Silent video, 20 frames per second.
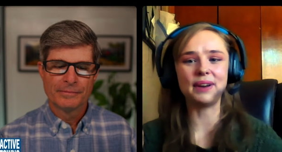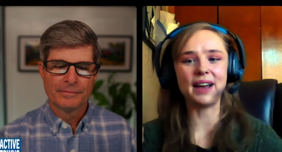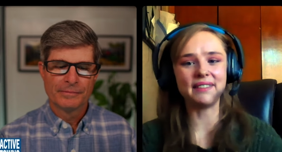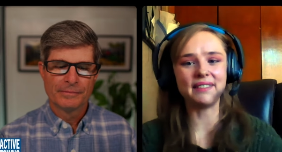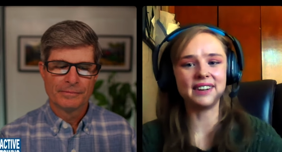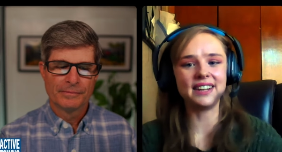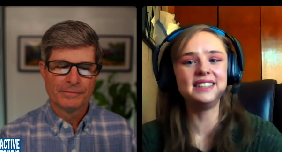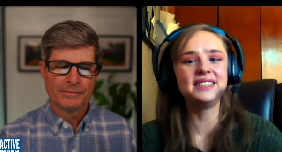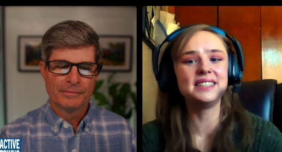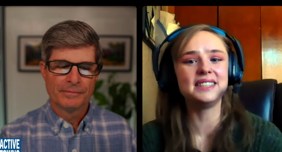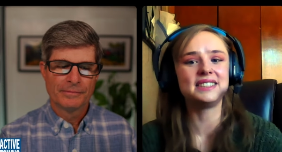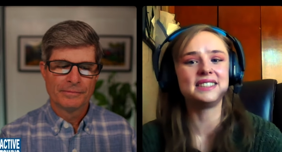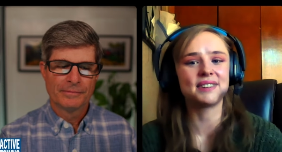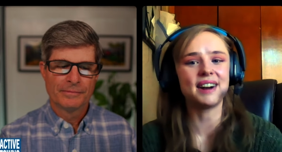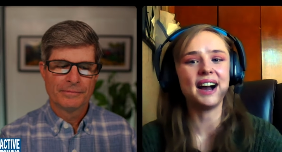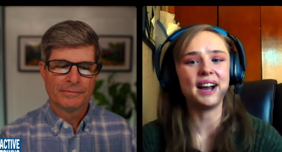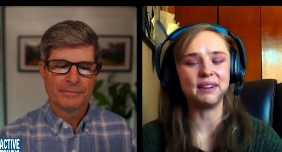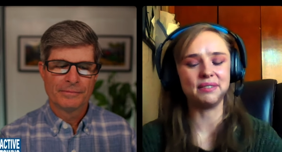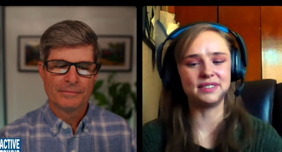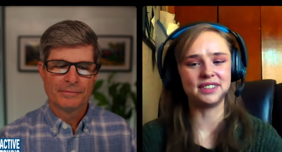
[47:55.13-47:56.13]
Speaker 1: having to
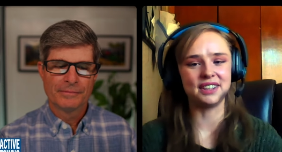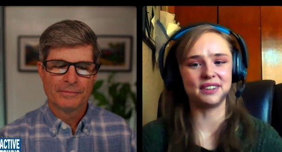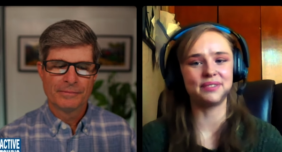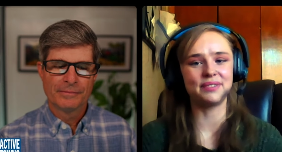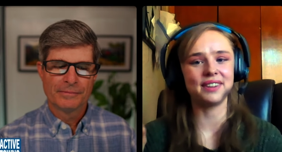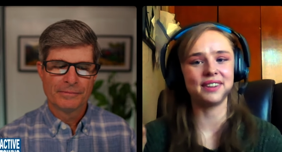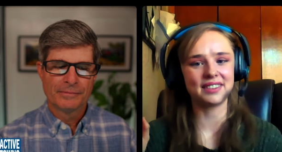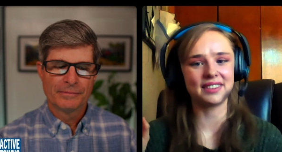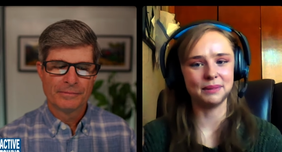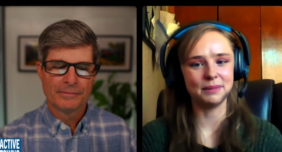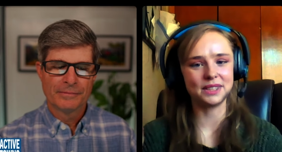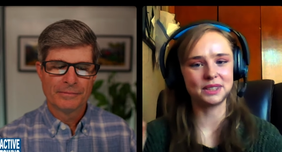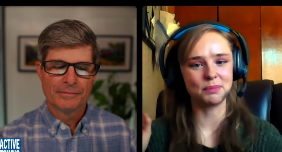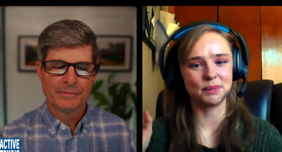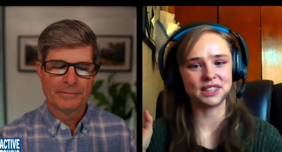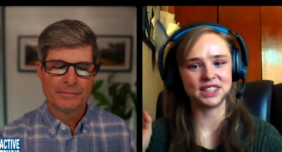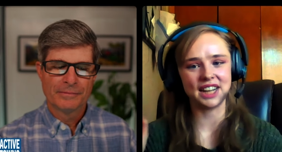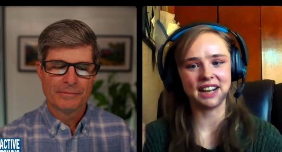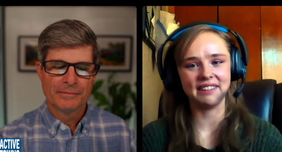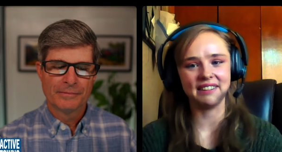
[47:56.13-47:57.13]
drive just feels so
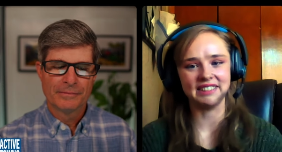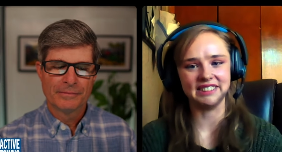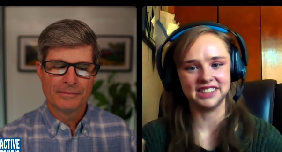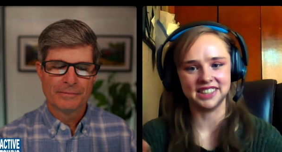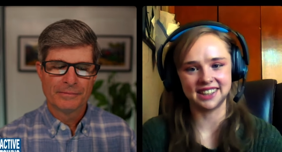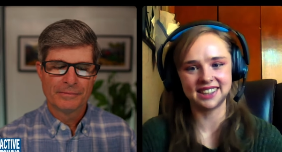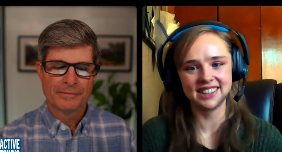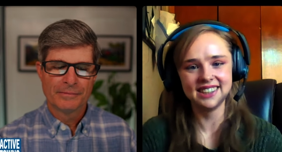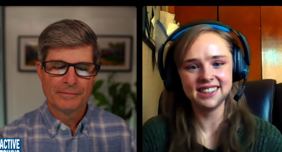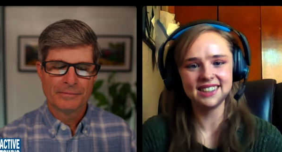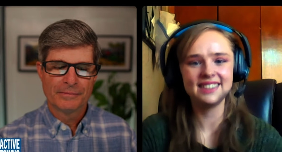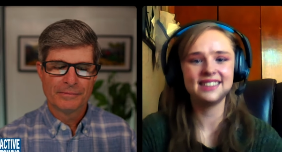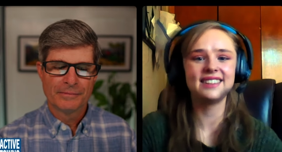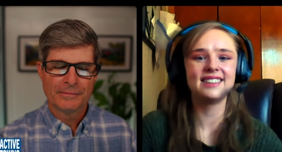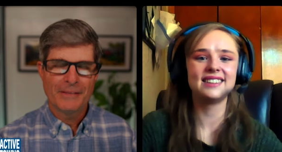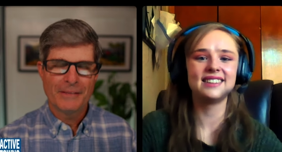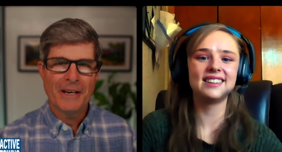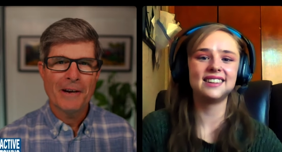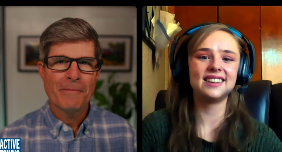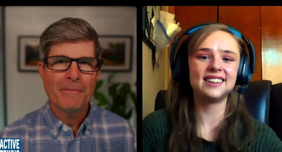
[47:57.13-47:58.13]
much more challenging.
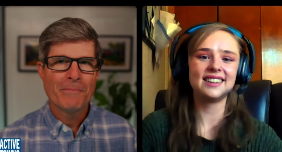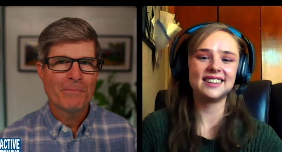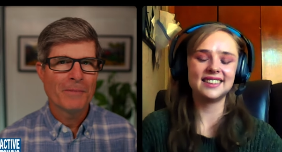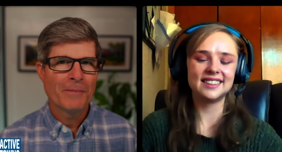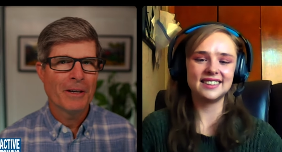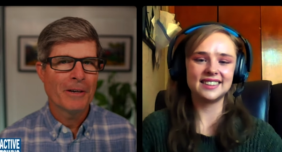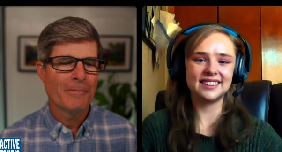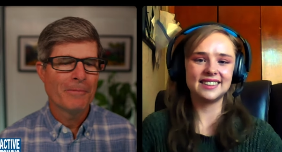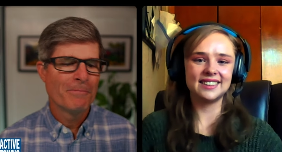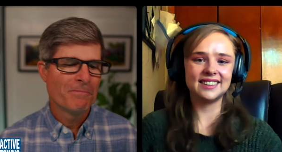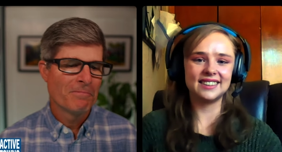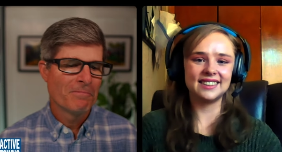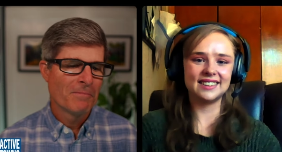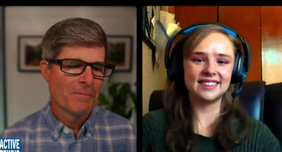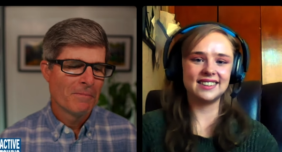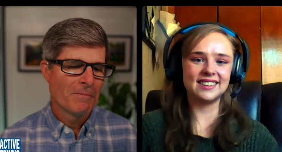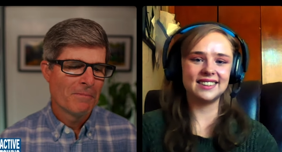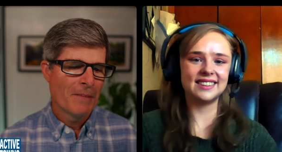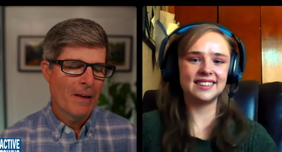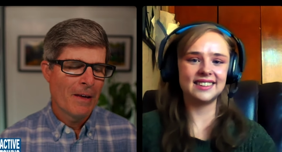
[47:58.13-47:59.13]
Speaker 2: Yeah, yeah.
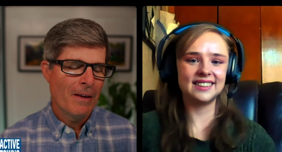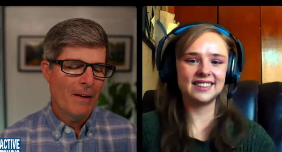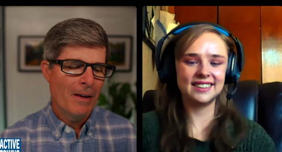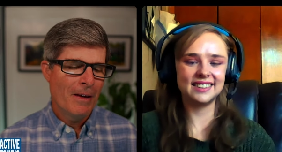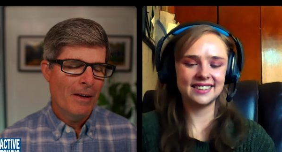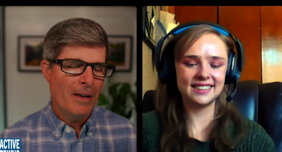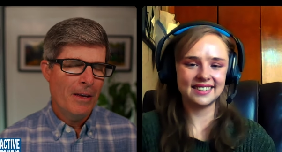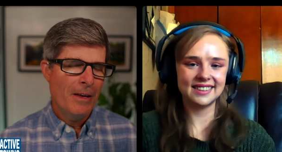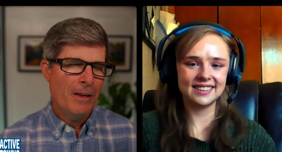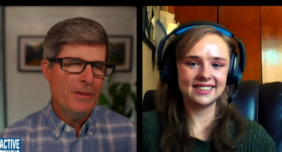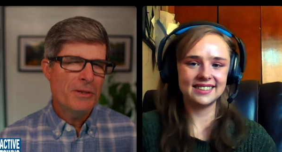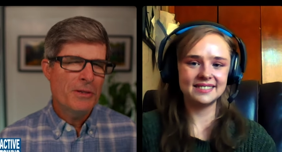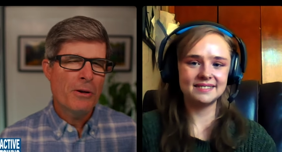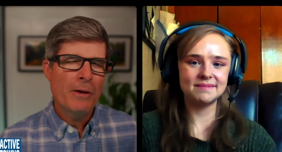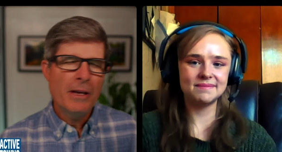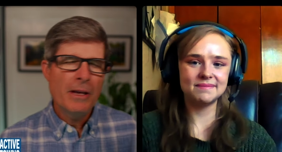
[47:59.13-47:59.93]
Is